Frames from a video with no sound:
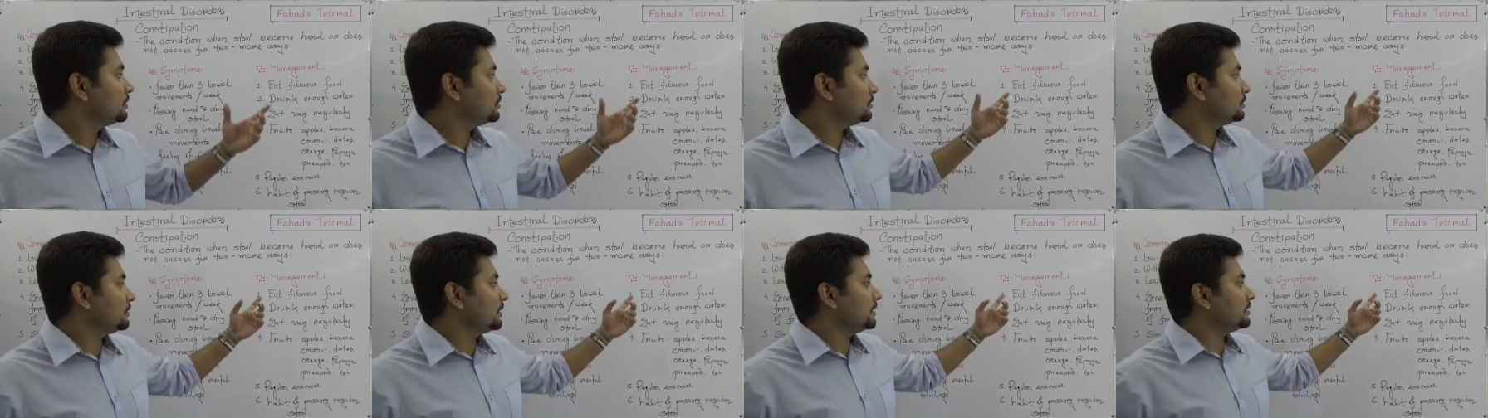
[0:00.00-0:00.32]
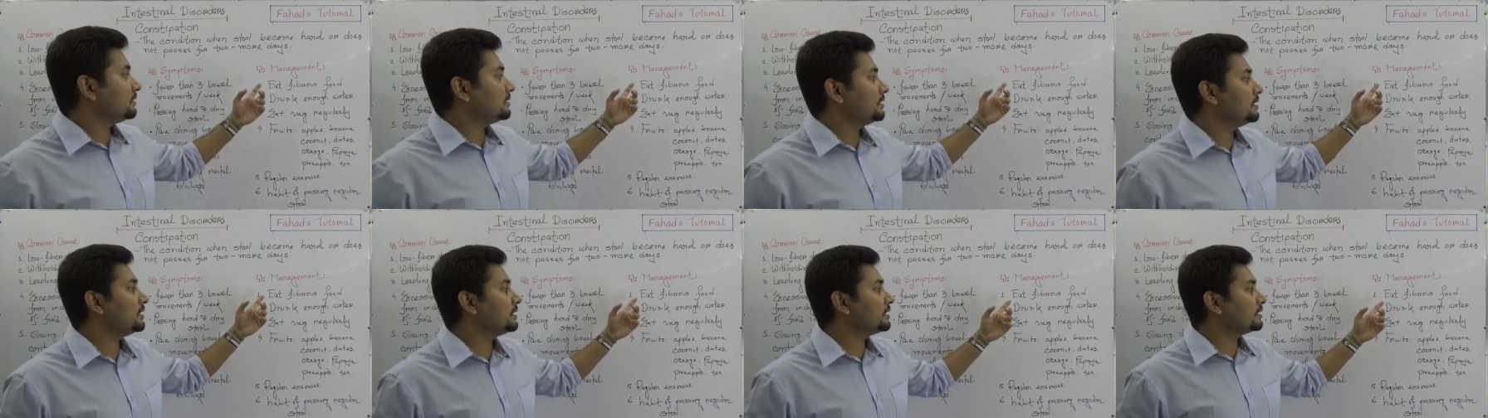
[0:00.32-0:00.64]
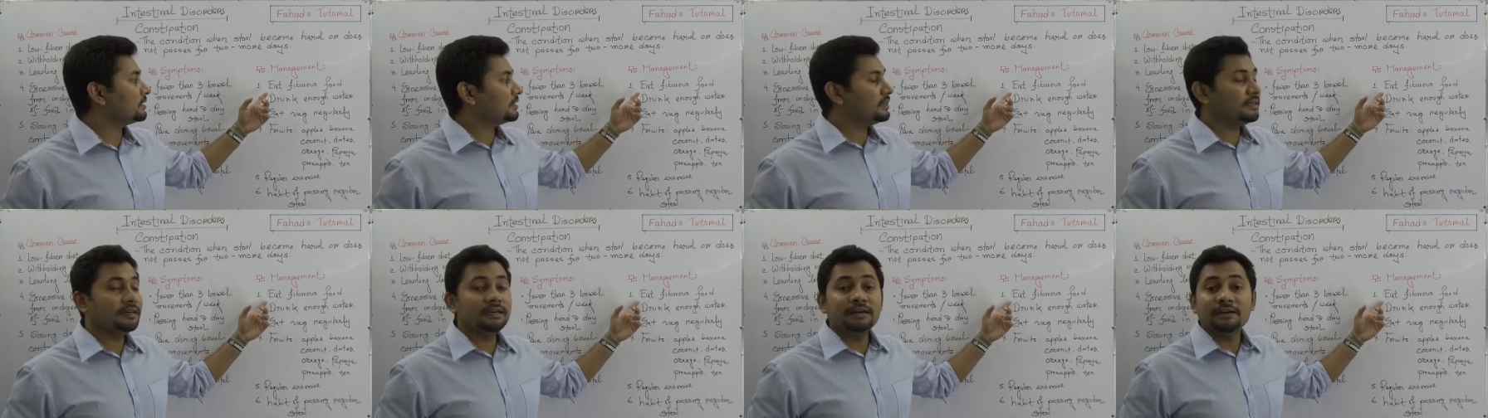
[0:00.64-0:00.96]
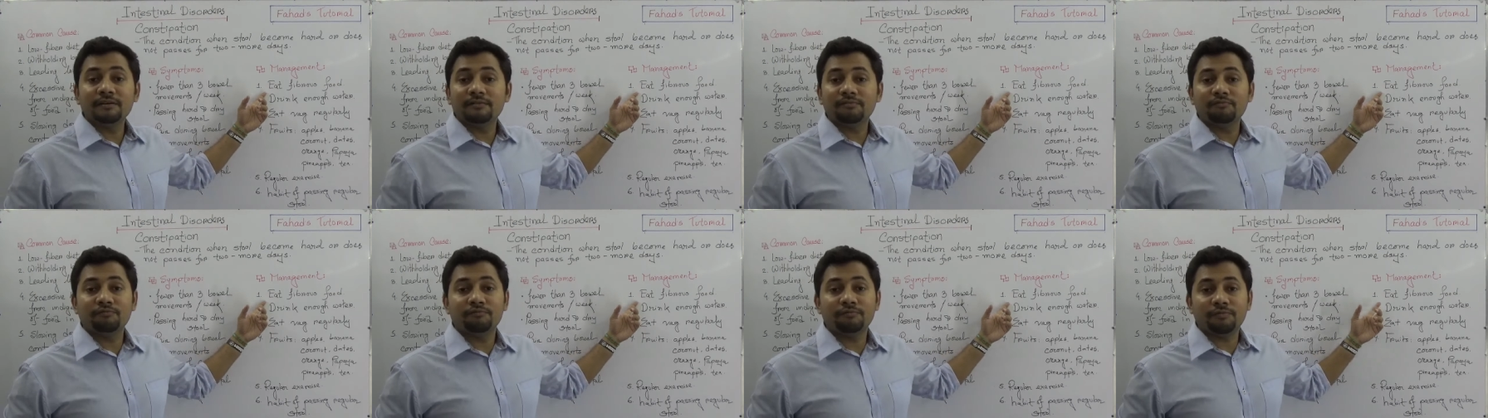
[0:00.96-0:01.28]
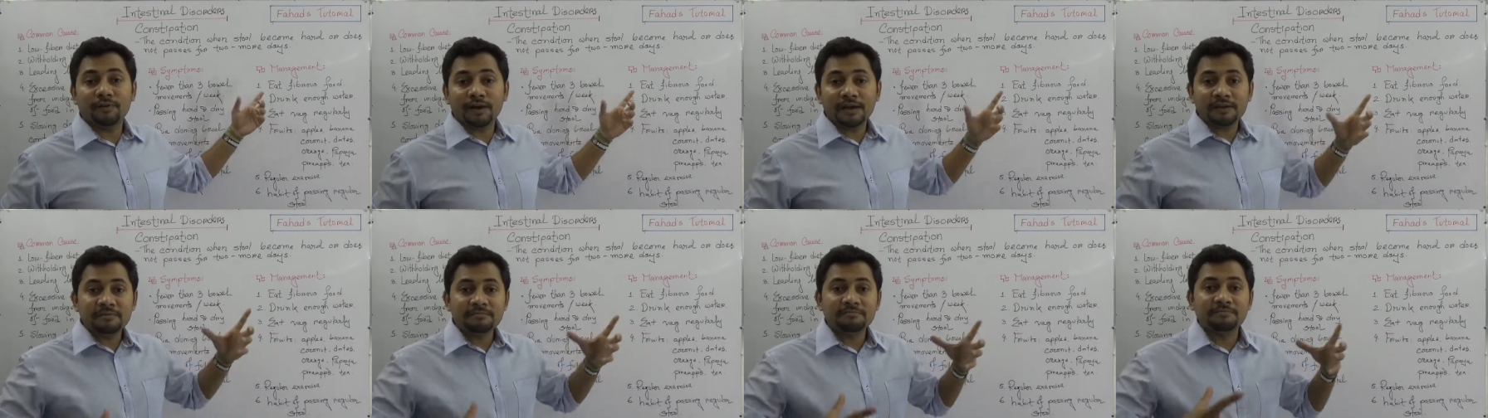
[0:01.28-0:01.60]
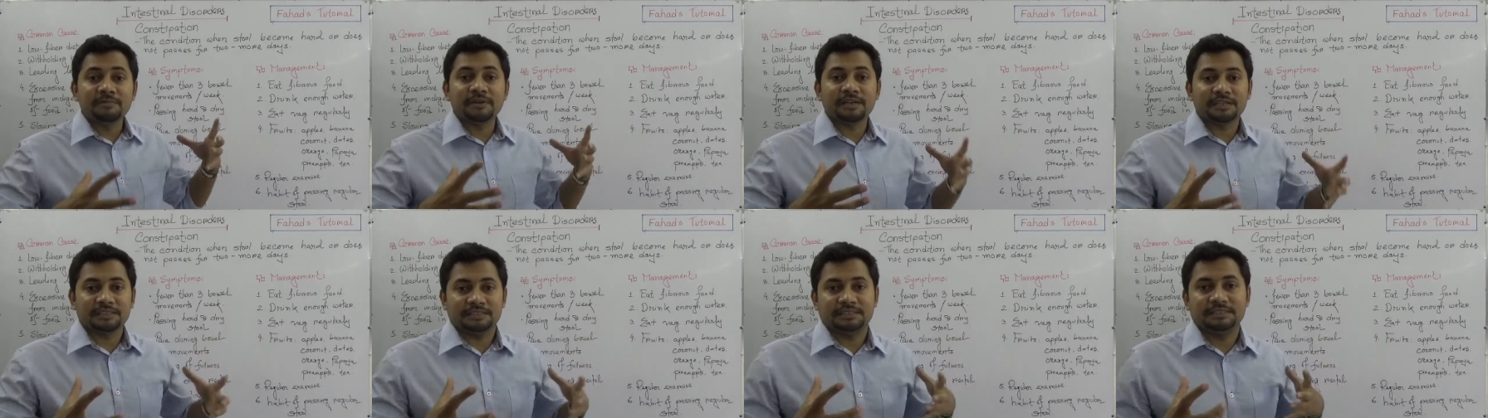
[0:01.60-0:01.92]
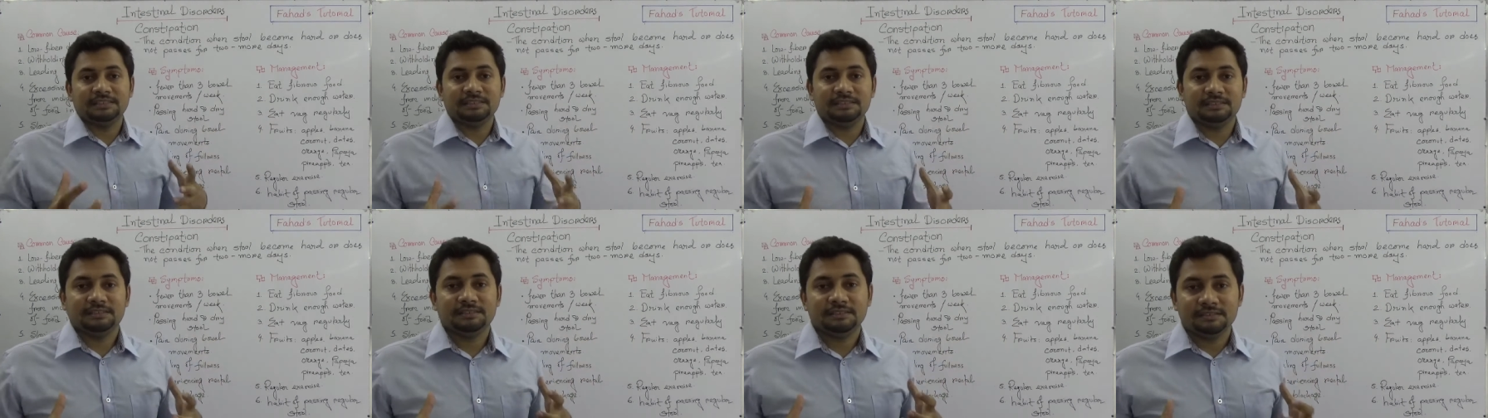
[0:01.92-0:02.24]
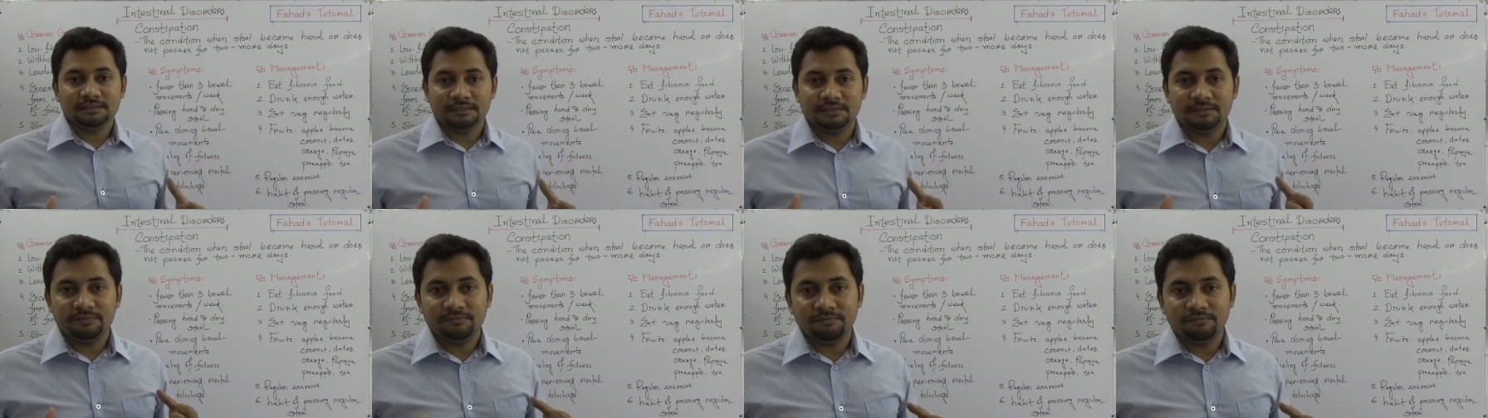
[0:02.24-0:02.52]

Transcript: So I think fibrous,